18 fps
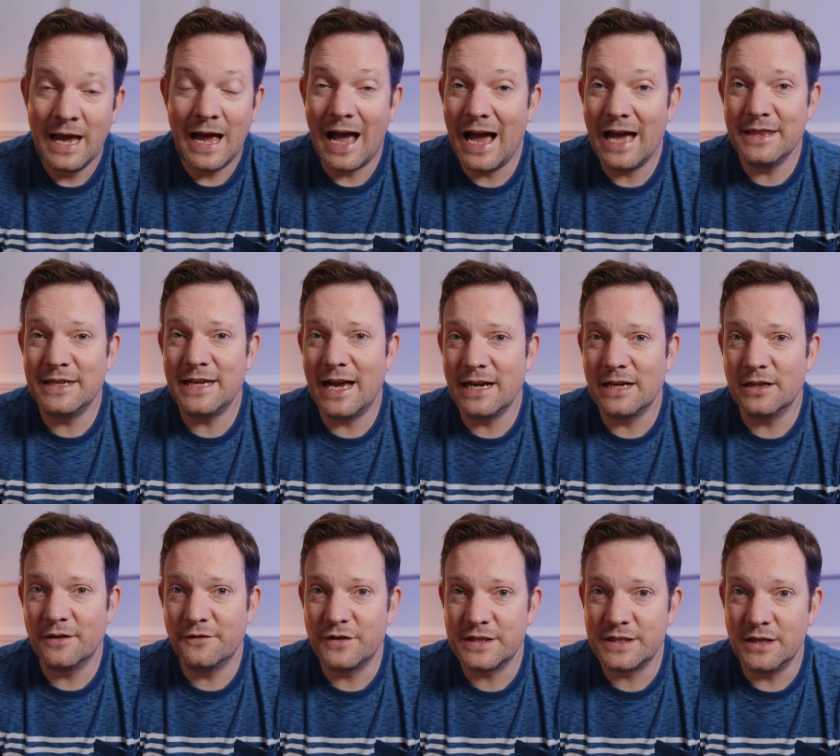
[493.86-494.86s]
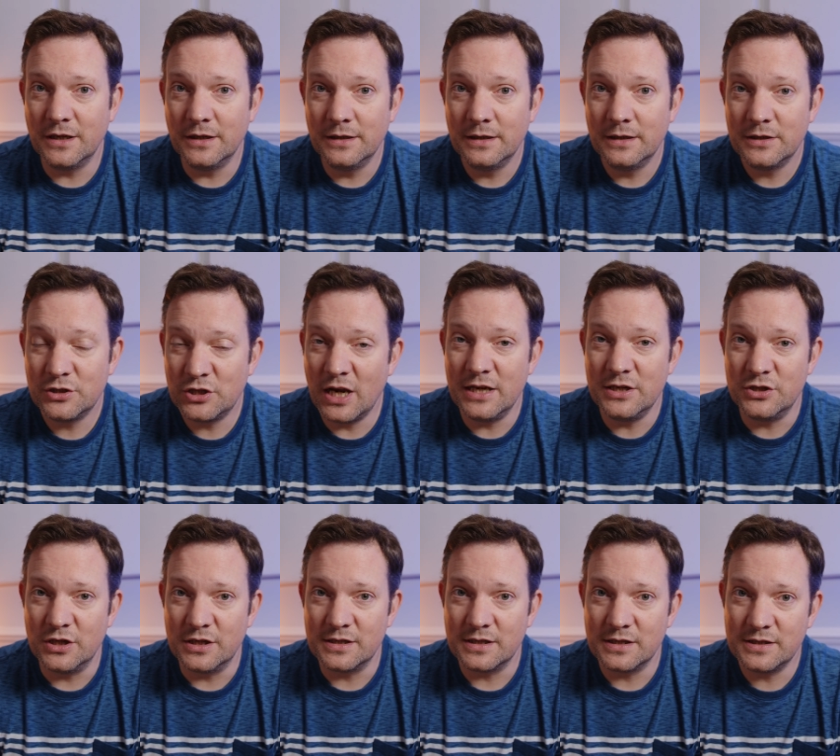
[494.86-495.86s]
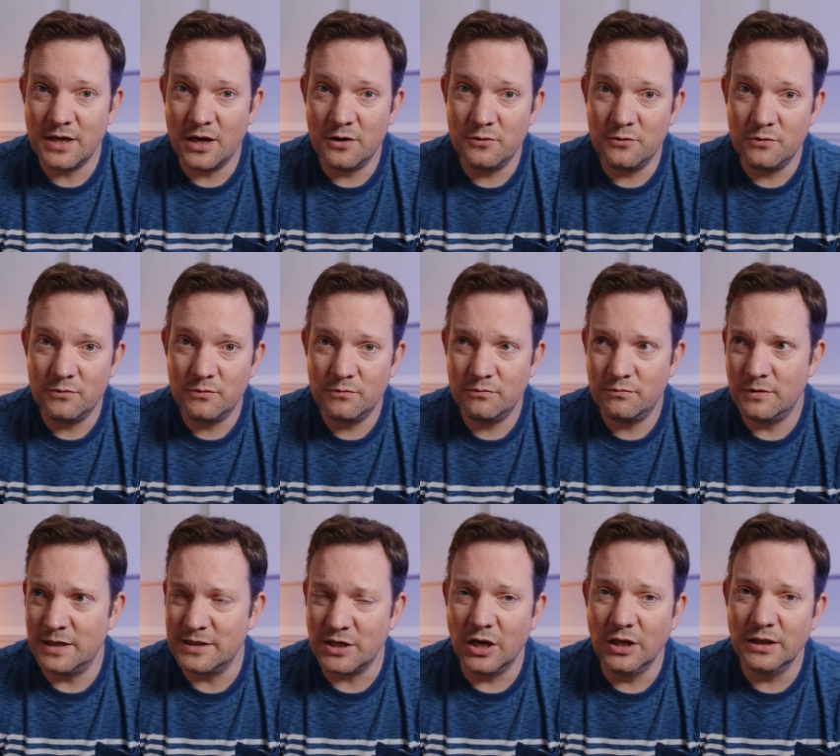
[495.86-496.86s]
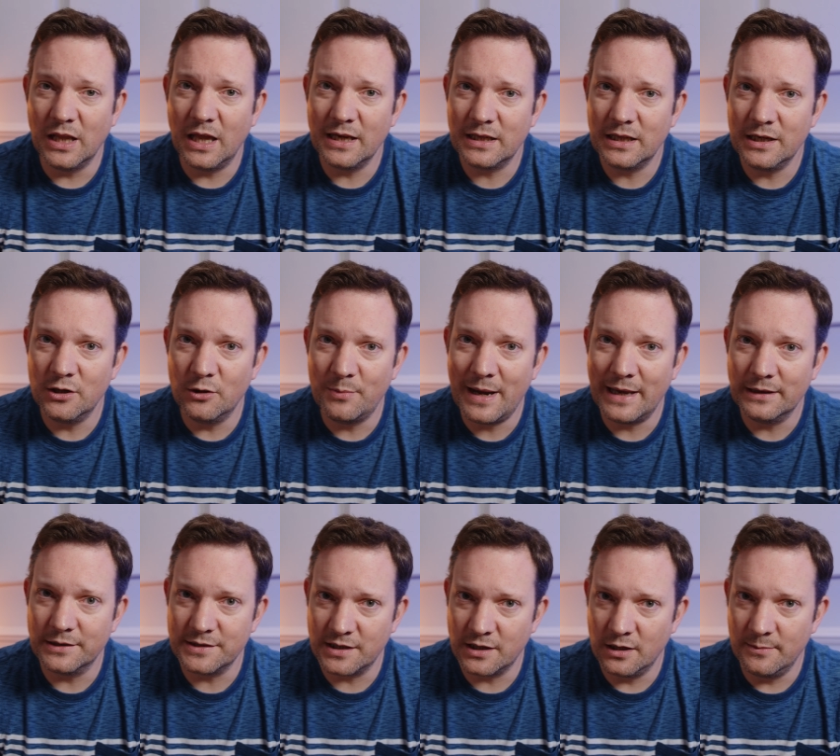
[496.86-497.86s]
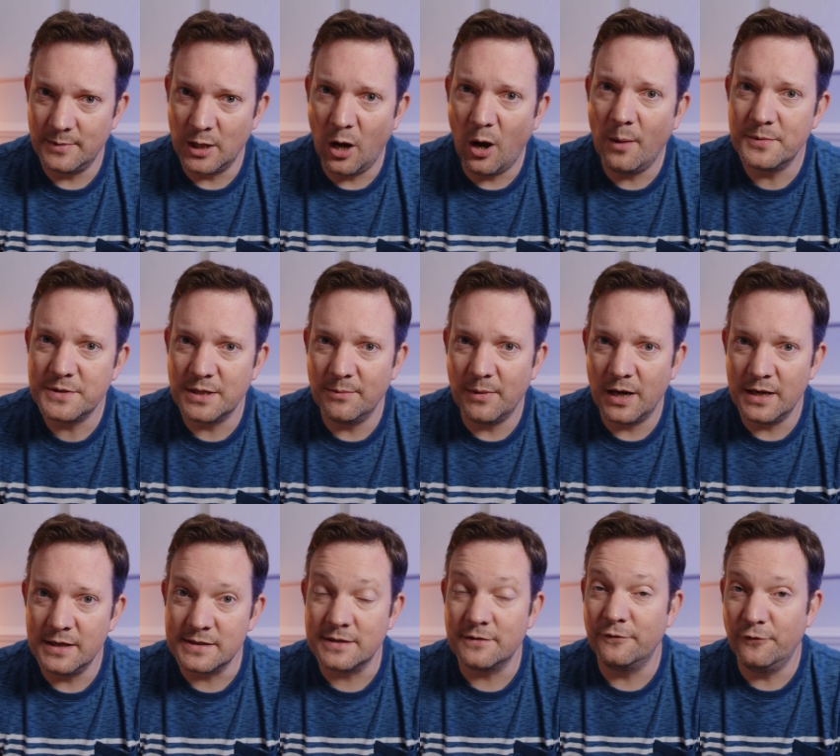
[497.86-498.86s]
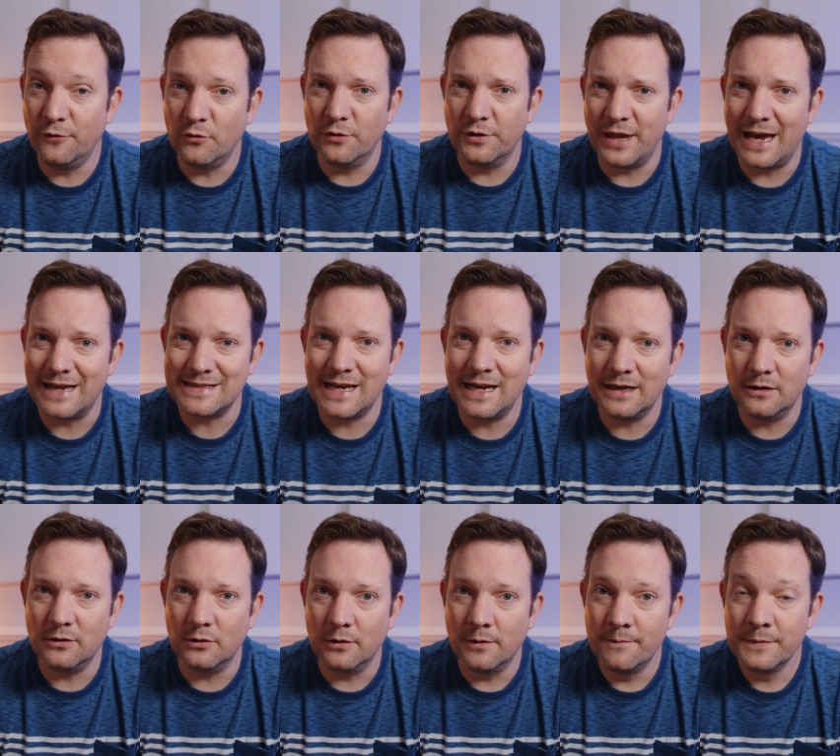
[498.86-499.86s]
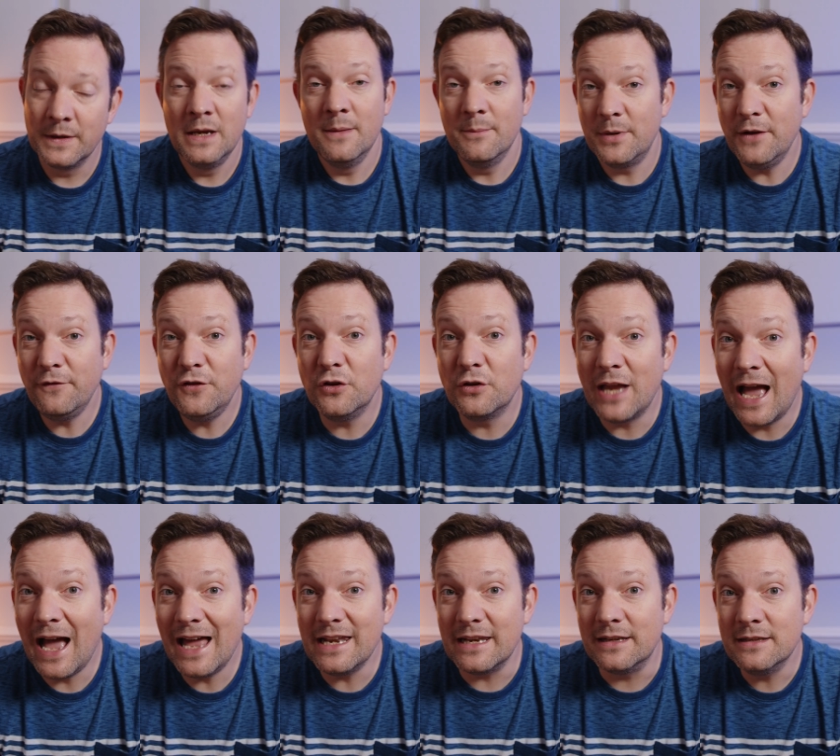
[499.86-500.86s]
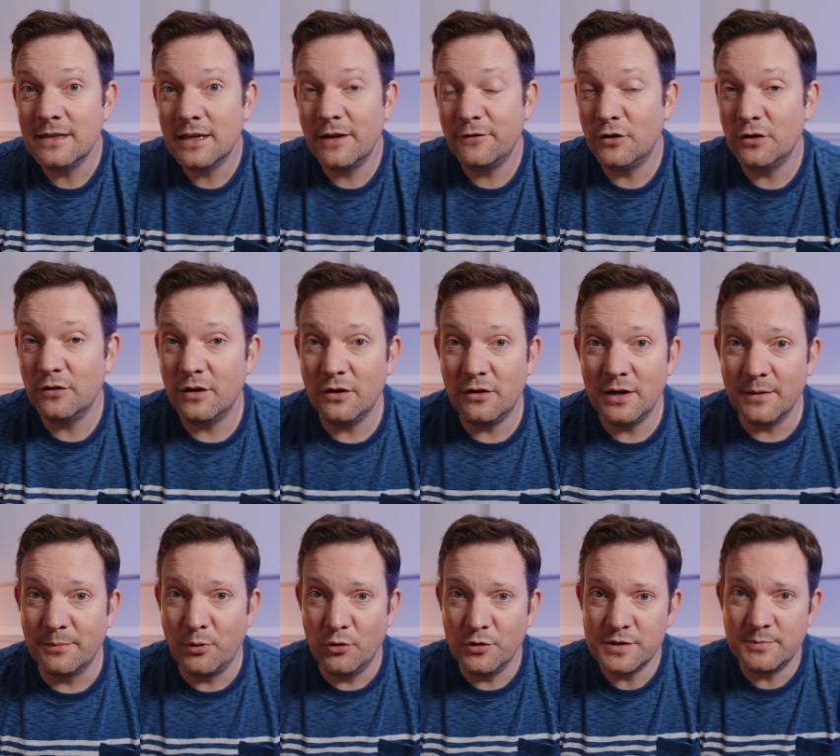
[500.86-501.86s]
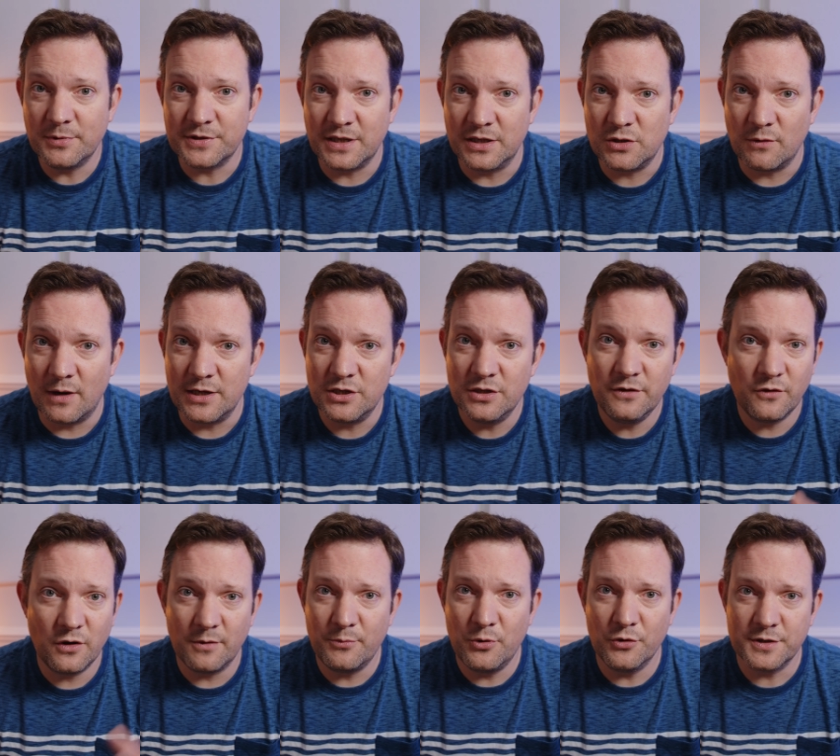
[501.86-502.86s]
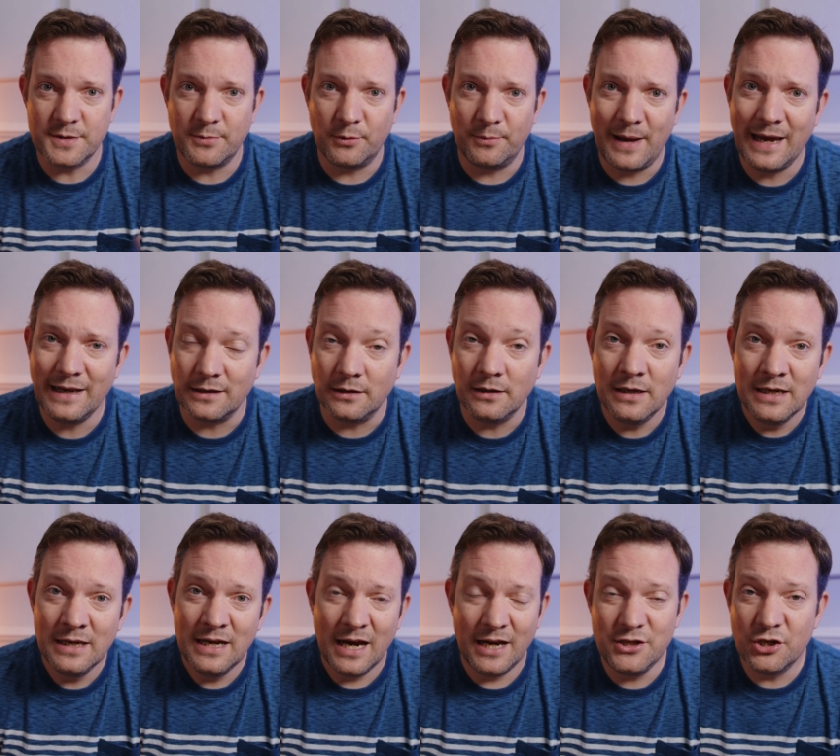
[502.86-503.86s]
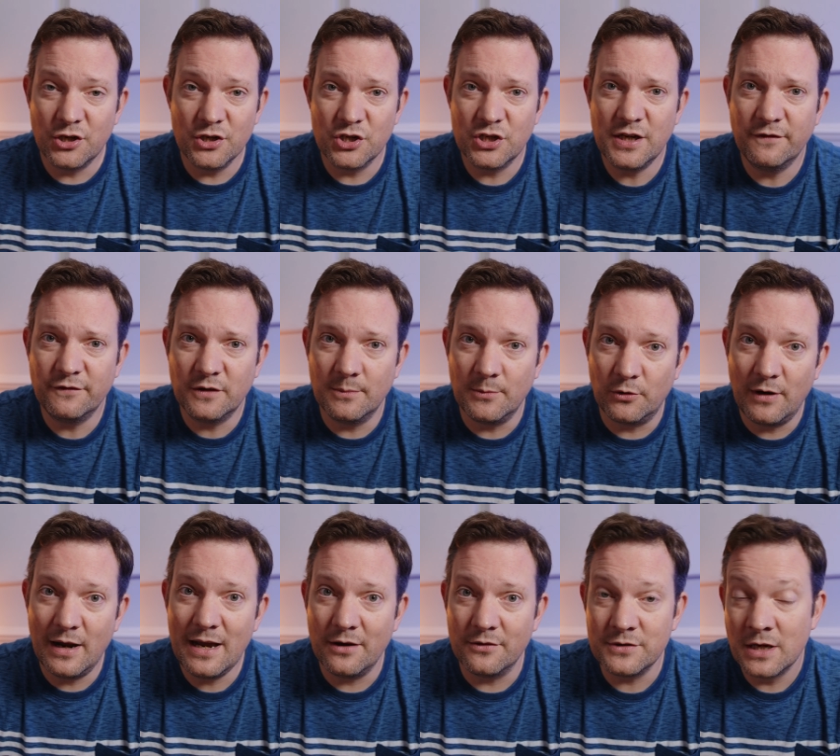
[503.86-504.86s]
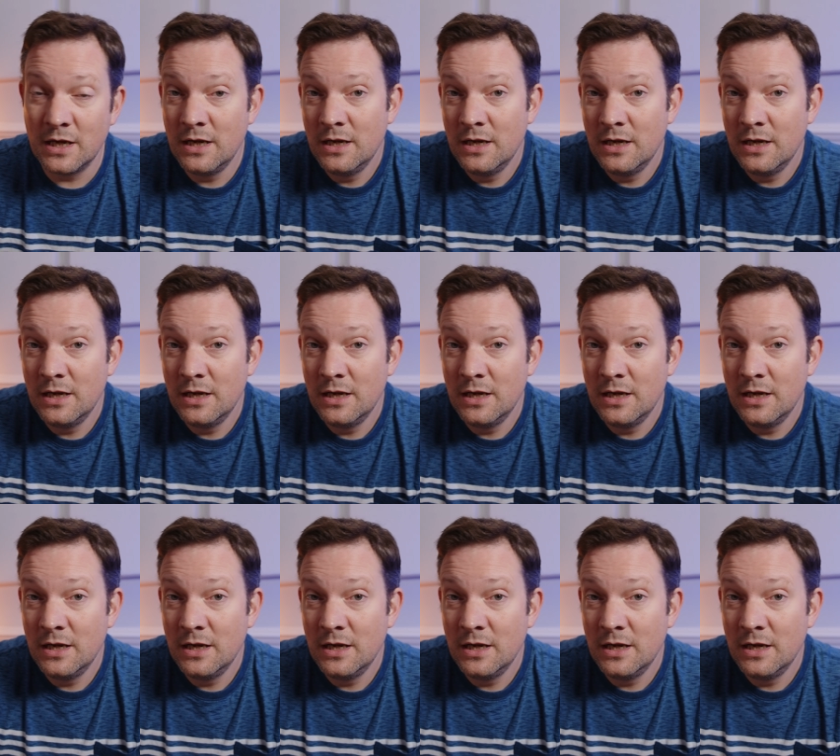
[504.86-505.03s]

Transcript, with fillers: And the angle of the sun changes, so it's unlikely your panels are going to be optimized for that angle. But if you can, if you're in a portable situation, you've got a portable panel and you can shift them around,